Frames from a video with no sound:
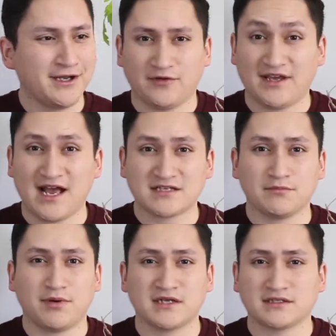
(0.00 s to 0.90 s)
We did have some
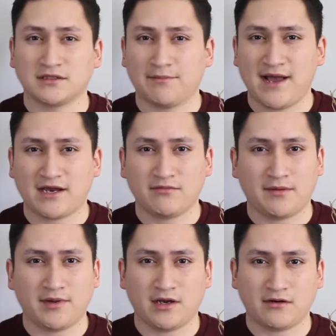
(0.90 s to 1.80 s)
plots on the back of my
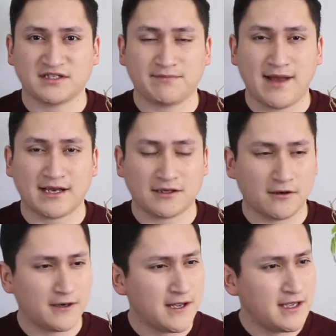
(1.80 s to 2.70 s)
parents' backyard,